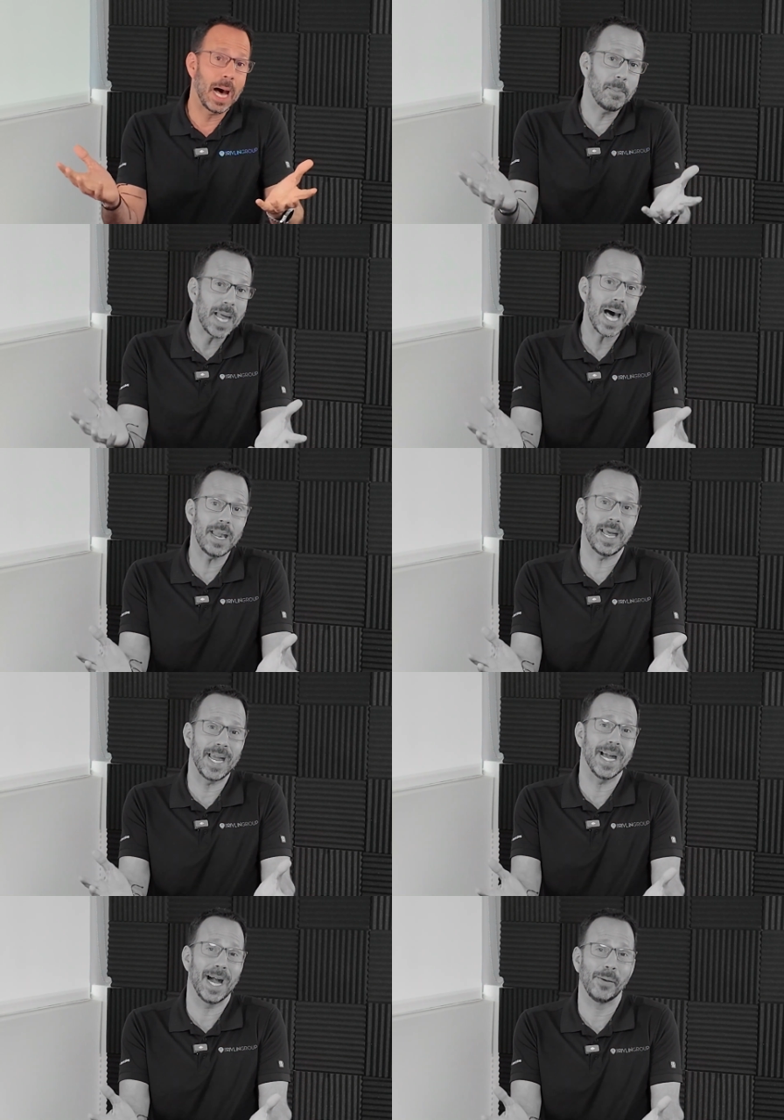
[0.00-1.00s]
I'm not
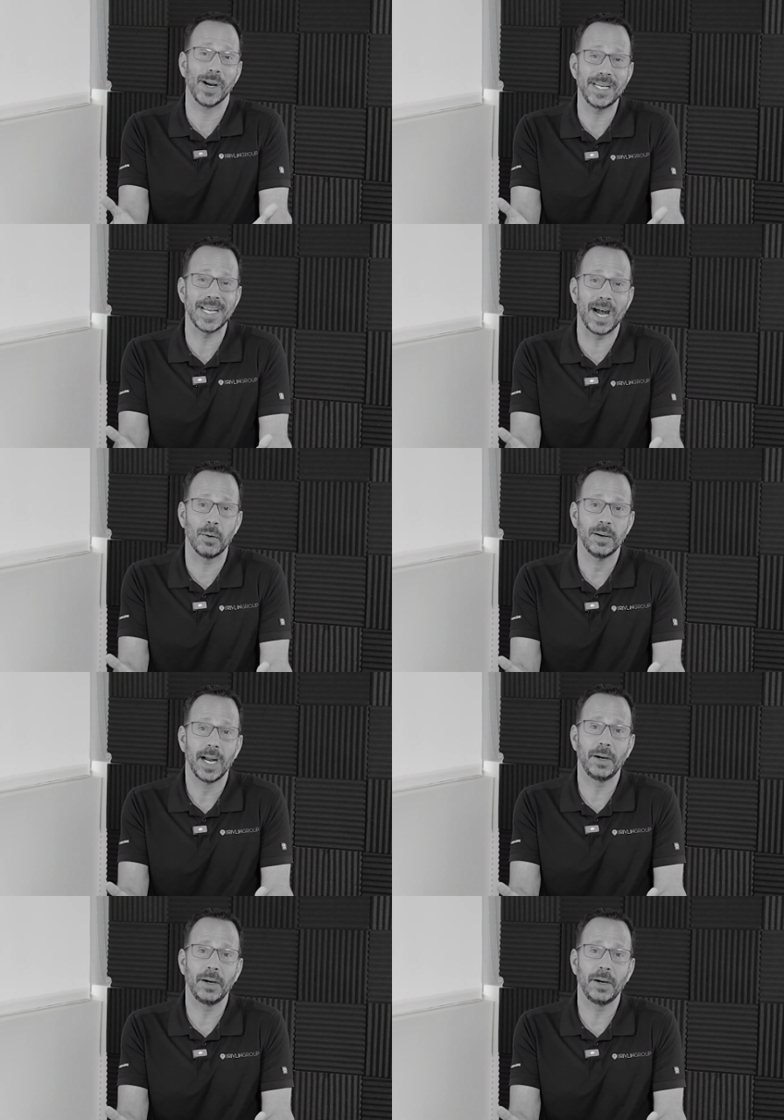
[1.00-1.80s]
AI right now.